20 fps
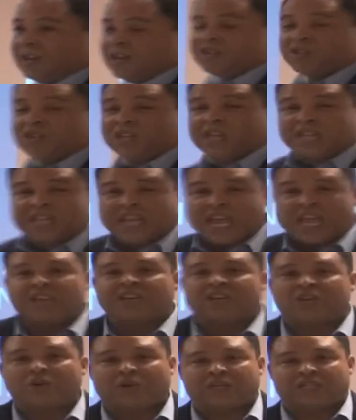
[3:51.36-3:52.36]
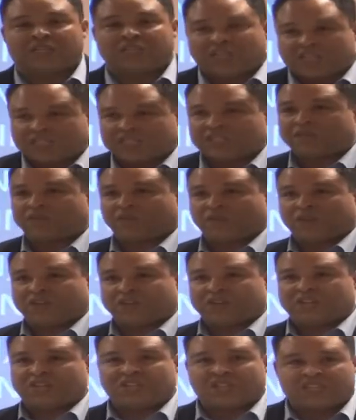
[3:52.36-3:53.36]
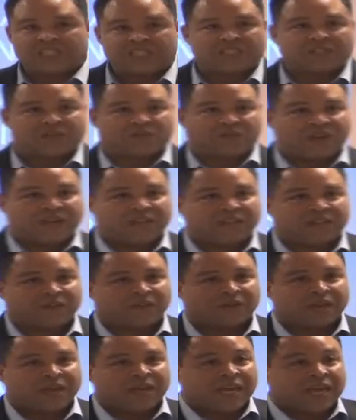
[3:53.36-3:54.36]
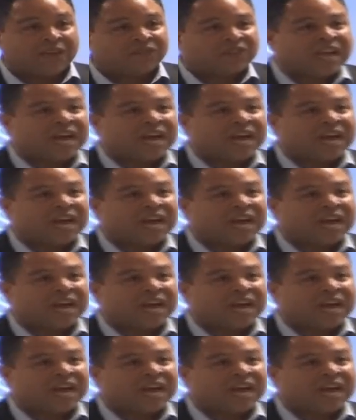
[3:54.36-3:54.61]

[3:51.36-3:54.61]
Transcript: so that they can do it just as efficient, just as effective, if